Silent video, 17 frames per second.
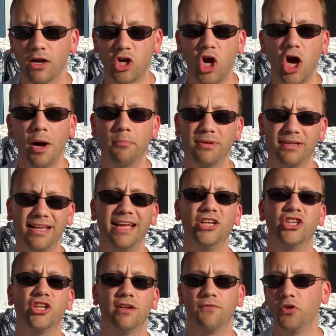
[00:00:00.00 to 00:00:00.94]

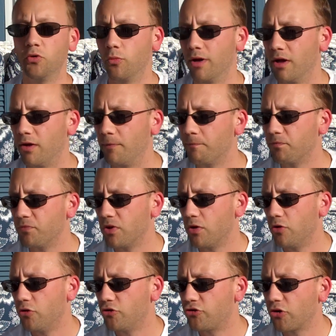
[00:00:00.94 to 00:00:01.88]
compilation, if you will.
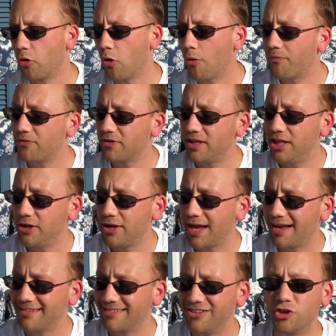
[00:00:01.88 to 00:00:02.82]
So hopefully you
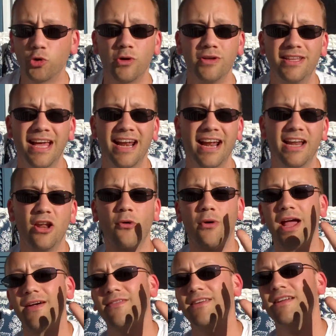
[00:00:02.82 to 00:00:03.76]
guys enjoyed that. I know
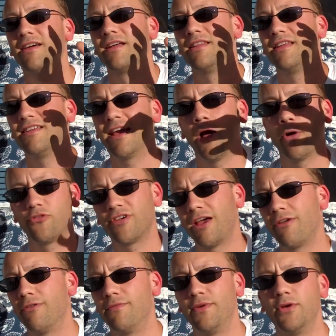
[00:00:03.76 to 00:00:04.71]
I haven't done these
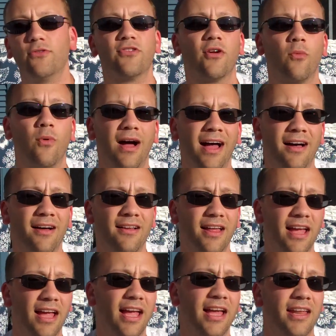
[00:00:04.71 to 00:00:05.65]
outside reviews in a
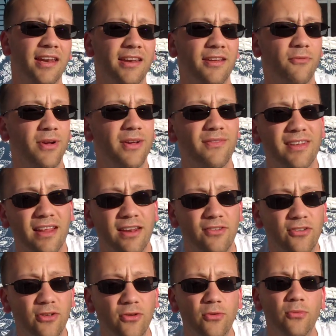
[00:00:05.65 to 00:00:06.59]
while, and we haven't
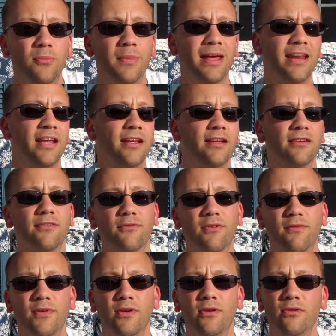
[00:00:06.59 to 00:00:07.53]
done too many
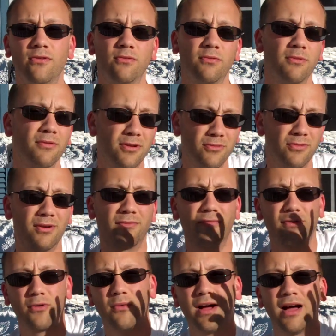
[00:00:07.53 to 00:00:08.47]
reviews. We were doing them
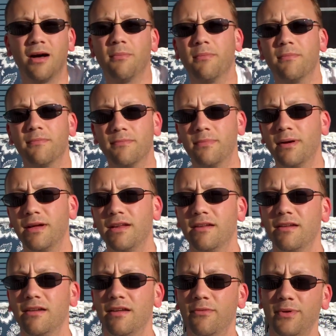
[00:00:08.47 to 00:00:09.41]
for a while, but
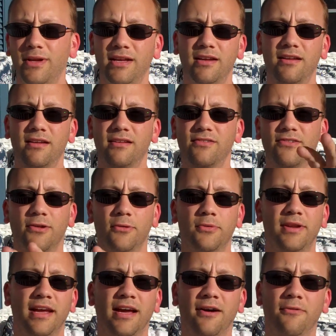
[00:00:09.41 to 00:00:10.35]
we
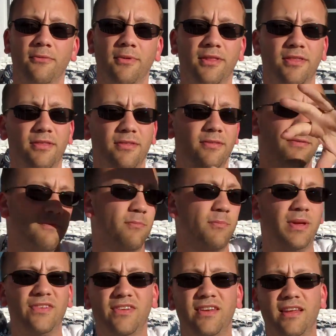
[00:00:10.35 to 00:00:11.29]
slowed down with
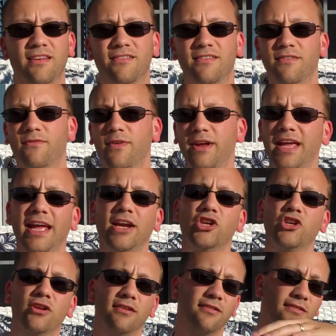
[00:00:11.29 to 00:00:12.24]
busyness and
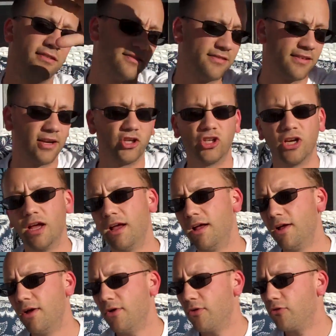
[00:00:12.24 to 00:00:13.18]
vacations and such.
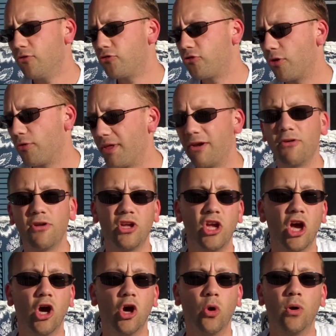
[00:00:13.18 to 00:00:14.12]
So there you
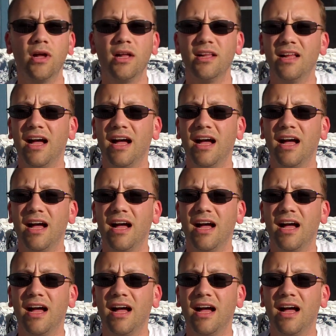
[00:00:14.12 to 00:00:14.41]
go.